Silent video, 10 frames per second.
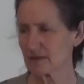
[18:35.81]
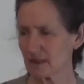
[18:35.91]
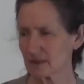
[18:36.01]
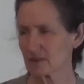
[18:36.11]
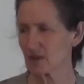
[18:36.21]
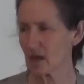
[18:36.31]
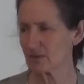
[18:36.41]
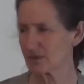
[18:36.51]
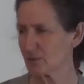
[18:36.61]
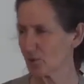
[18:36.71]
6
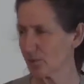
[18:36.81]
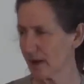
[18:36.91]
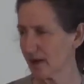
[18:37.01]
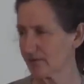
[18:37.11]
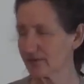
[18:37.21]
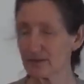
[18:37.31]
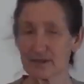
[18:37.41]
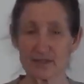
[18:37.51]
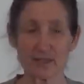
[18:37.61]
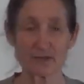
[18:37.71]
times more powerful
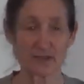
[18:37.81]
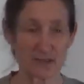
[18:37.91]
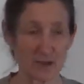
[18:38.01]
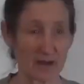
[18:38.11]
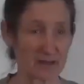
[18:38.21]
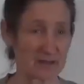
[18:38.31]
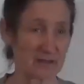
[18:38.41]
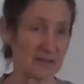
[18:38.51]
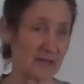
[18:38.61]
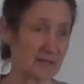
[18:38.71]
than
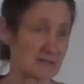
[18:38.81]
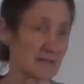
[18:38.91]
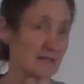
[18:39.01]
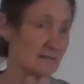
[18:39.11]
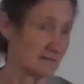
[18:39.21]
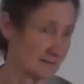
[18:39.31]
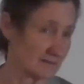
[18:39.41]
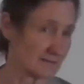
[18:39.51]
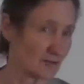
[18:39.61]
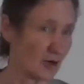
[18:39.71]
tetracycline, and that's a
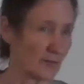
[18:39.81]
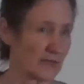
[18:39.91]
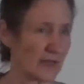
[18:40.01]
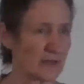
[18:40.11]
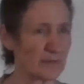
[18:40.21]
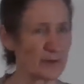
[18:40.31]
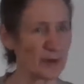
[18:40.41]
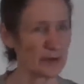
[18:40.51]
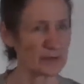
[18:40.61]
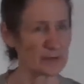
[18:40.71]
common
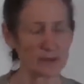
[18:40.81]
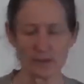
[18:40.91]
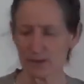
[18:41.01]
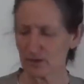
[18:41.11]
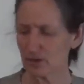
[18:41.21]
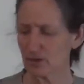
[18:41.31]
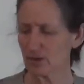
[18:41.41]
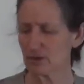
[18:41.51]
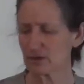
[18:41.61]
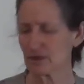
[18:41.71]
antibiotic. To
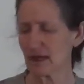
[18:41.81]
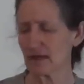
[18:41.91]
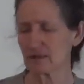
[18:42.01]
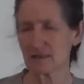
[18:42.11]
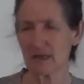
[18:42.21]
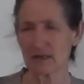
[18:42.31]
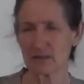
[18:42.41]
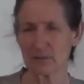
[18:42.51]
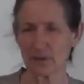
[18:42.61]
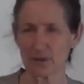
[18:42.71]
use it as an
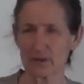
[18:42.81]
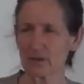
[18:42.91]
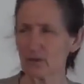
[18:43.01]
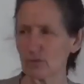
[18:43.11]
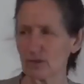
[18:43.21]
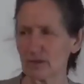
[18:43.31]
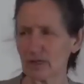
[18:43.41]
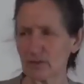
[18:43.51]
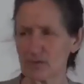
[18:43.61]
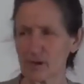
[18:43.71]
antibiotic, you would
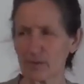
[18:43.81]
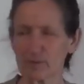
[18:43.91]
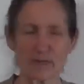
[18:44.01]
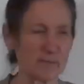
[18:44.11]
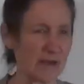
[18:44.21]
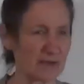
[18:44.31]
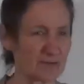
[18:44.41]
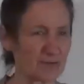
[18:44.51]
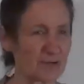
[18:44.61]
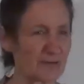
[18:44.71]
need probably about
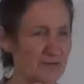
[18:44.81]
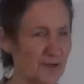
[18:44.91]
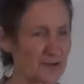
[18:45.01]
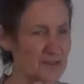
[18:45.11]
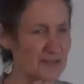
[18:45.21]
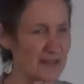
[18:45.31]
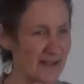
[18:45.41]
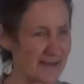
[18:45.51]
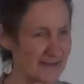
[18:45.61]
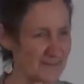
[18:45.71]
3 of those a
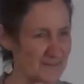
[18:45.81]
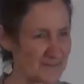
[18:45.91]
day.